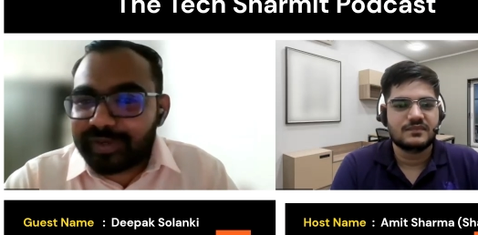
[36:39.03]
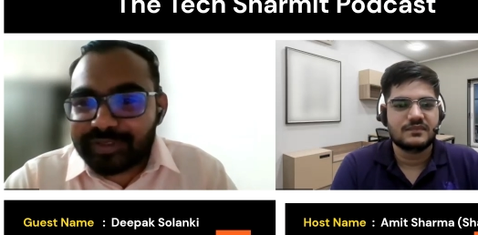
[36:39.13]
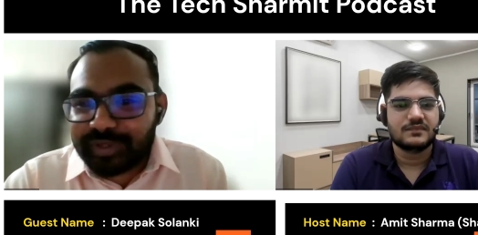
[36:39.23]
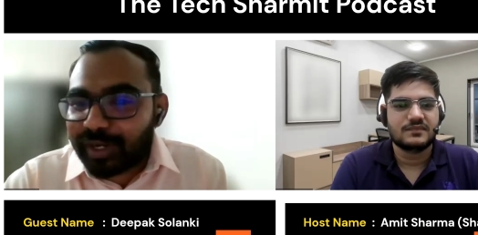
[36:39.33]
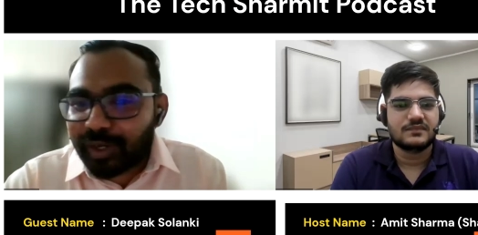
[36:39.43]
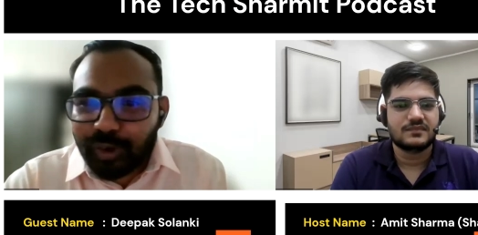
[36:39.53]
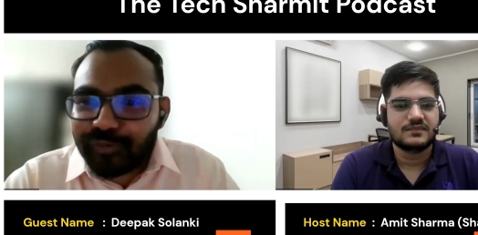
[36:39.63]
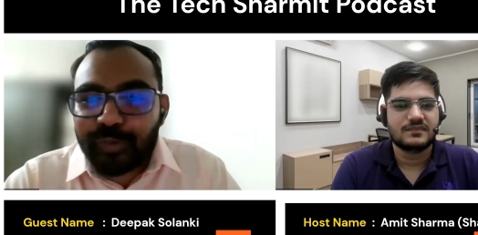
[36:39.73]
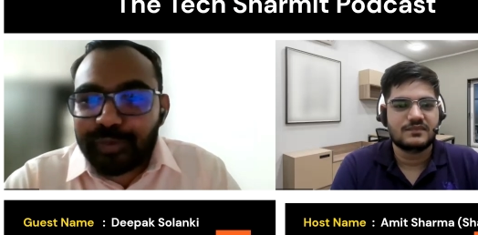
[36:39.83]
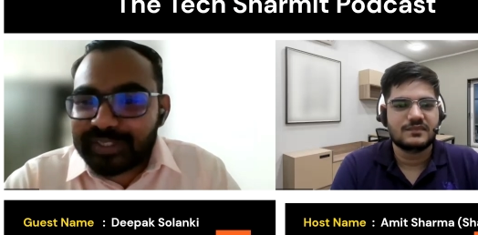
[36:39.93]
Speaker 1: Otherwise, there are a
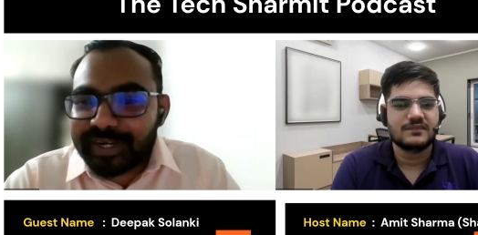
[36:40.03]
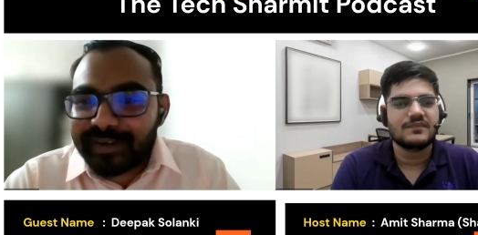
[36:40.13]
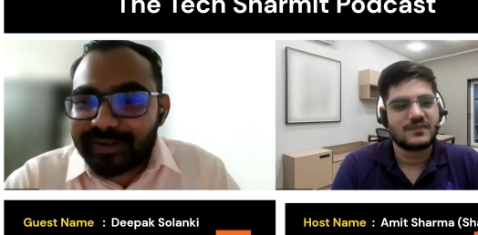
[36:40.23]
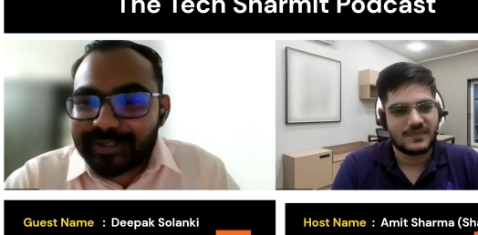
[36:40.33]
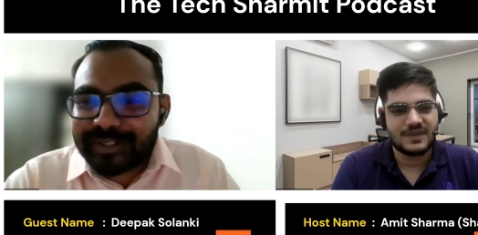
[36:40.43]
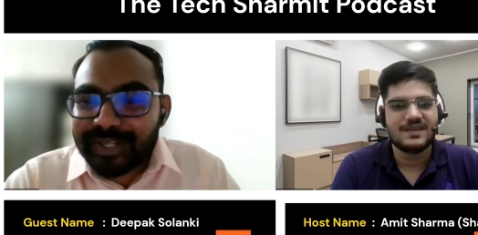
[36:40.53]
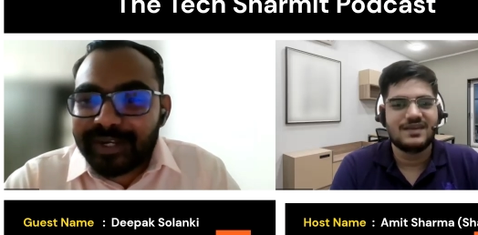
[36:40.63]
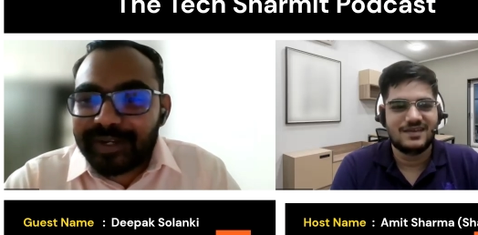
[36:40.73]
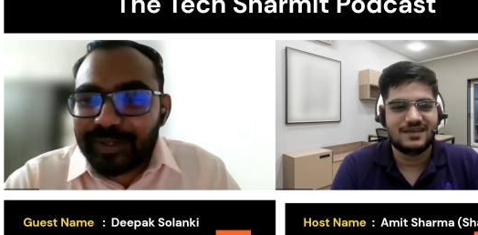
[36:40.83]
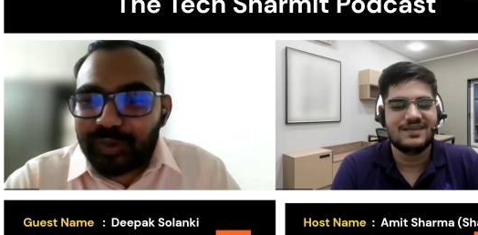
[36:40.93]
lot of topics that
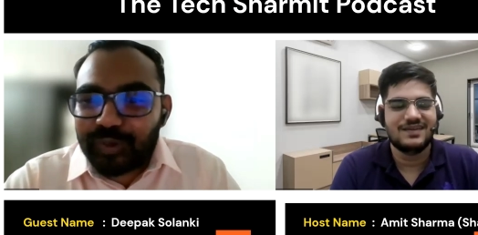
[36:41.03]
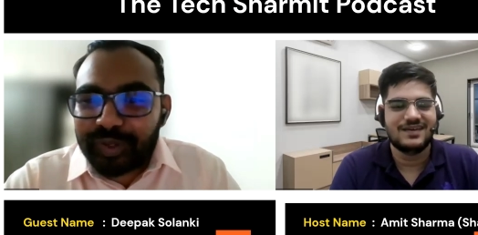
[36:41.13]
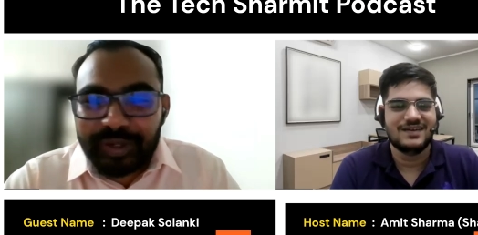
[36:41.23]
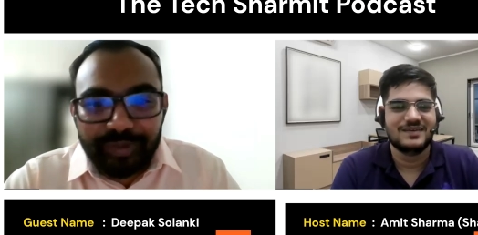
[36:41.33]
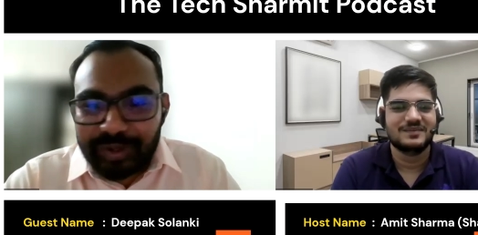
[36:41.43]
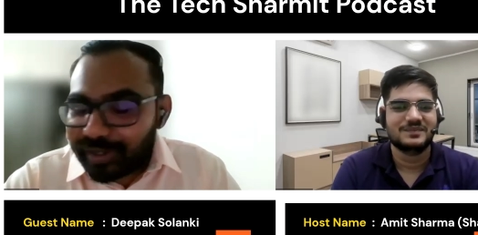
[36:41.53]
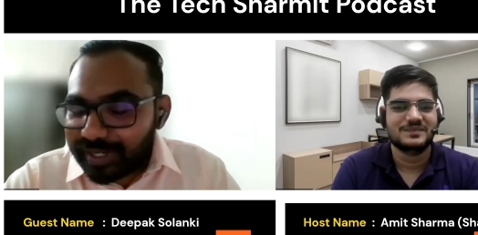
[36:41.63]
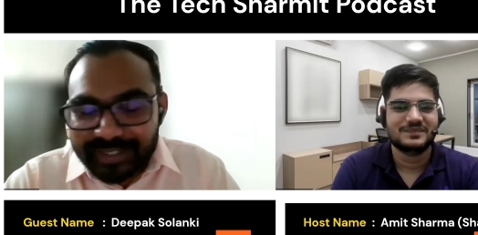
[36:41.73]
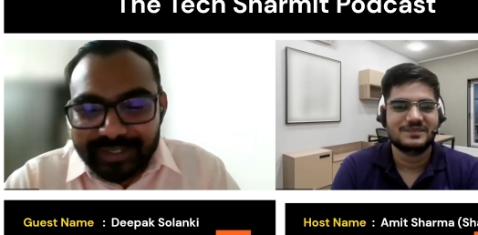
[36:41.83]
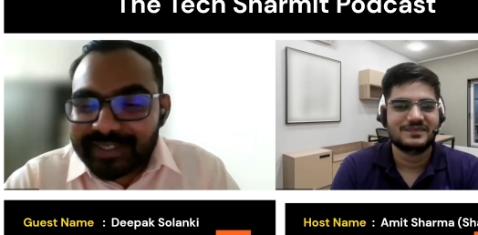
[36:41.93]
us that yeah. you know we, we
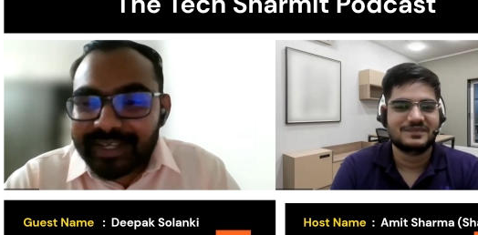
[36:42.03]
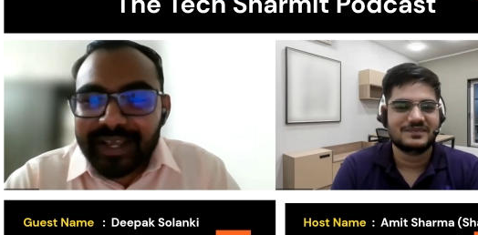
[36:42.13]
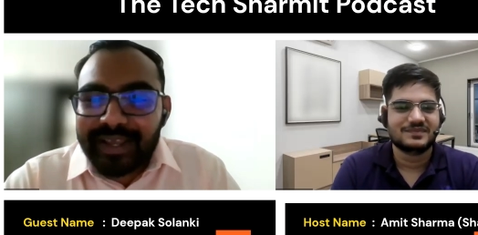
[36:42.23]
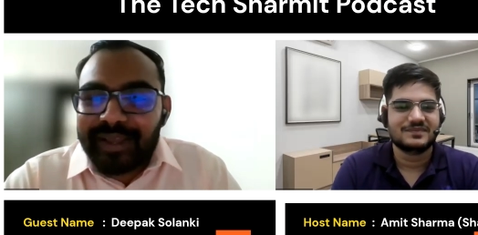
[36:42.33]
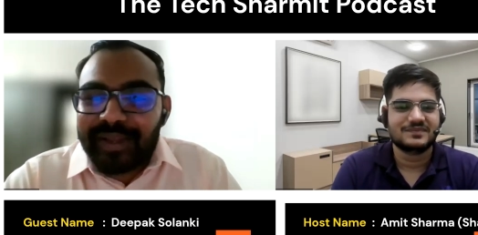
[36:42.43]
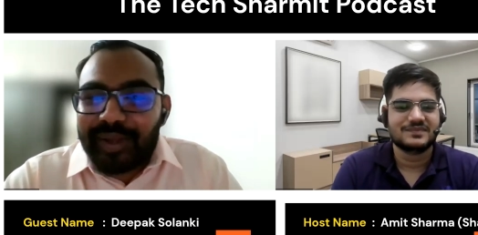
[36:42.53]
could discuss.